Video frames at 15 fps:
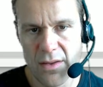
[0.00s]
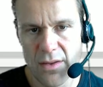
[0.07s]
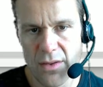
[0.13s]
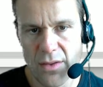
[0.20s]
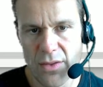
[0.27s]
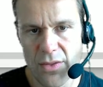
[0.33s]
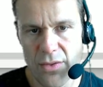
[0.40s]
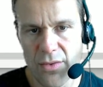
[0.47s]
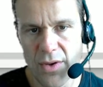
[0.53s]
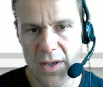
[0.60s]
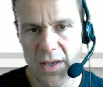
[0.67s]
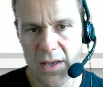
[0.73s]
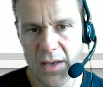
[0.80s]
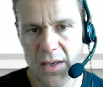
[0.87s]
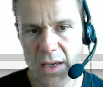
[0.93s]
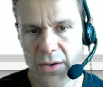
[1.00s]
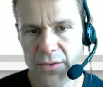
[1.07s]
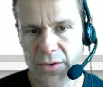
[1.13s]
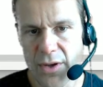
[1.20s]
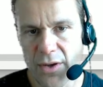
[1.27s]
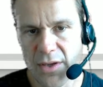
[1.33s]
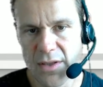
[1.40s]
3
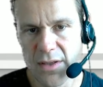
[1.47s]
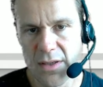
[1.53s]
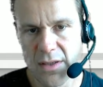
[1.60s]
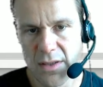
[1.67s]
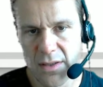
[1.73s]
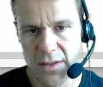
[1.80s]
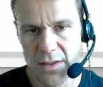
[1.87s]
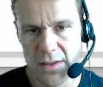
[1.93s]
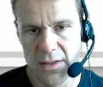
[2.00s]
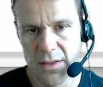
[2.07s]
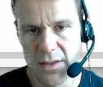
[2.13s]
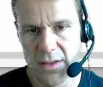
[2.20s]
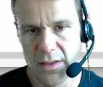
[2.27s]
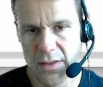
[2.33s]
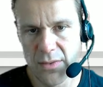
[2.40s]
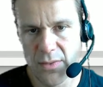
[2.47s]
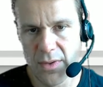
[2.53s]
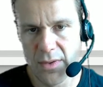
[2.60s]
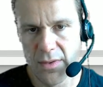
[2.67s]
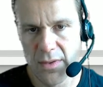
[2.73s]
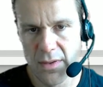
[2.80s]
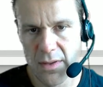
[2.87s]
current height as
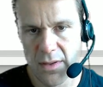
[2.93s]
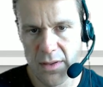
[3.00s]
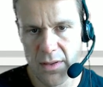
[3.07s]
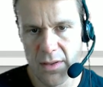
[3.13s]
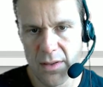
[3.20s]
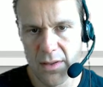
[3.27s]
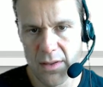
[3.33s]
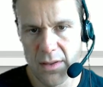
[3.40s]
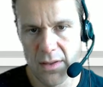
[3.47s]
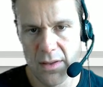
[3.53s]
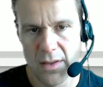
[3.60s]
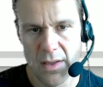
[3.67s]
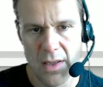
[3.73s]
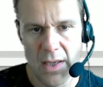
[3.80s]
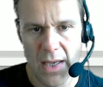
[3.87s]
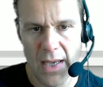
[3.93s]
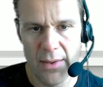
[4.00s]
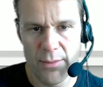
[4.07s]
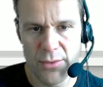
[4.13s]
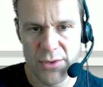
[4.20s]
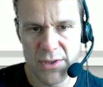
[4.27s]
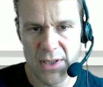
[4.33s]
well,
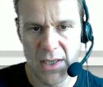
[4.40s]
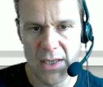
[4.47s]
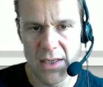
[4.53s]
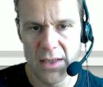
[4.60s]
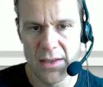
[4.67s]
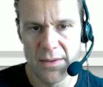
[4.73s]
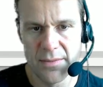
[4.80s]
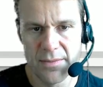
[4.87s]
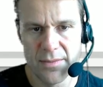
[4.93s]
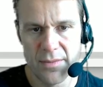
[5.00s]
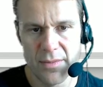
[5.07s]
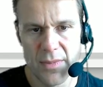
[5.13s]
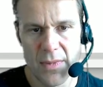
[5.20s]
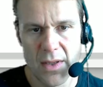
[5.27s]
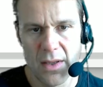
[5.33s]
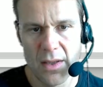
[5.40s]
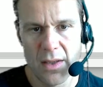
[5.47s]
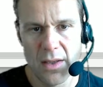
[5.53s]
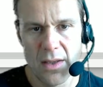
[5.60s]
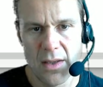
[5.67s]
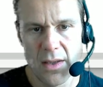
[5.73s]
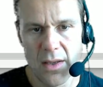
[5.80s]
and we'll say
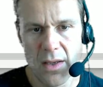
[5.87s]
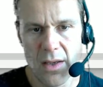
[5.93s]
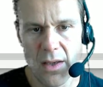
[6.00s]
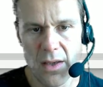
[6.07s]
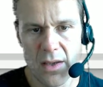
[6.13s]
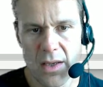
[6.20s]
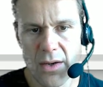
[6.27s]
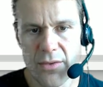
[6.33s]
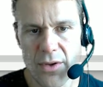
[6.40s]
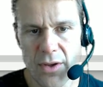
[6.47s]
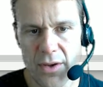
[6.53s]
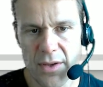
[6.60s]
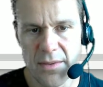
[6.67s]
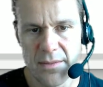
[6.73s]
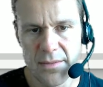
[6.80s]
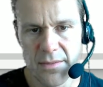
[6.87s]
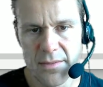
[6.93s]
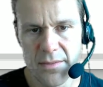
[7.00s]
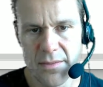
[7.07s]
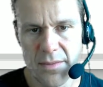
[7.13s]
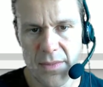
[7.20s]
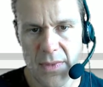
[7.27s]
current height
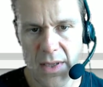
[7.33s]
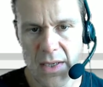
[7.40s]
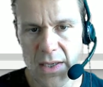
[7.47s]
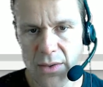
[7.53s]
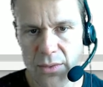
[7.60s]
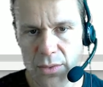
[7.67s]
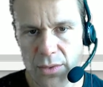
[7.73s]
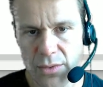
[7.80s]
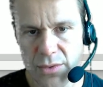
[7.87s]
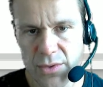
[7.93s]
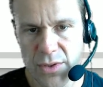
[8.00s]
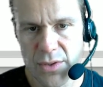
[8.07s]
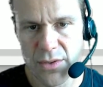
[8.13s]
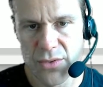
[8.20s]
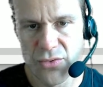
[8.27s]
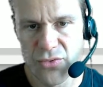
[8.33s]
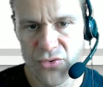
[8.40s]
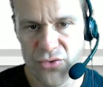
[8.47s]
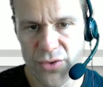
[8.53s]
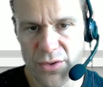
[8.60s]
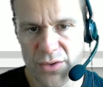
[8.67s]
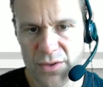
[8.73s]
equals
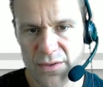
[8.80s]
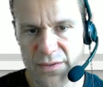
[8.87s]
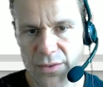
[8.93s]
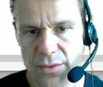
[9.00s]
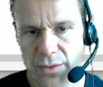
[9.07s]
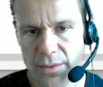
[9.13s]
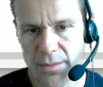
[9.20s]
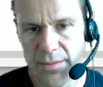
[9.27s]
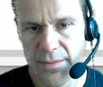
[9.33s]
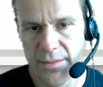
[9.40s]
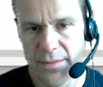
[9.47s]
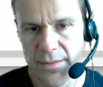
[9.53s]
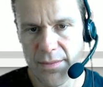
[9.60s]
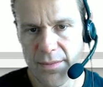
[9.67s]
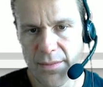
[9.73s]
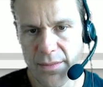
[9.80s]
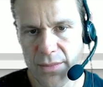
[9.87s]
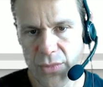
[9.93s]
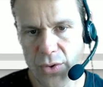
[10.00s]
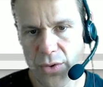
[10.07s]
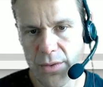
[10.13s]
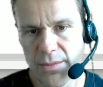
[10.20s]
transform
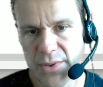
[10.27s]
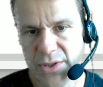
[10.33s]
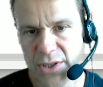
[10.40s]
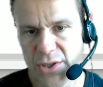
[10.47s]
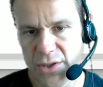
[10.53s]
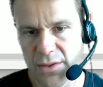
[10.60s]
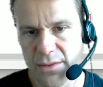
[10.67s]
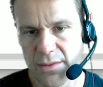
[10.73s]
dot position.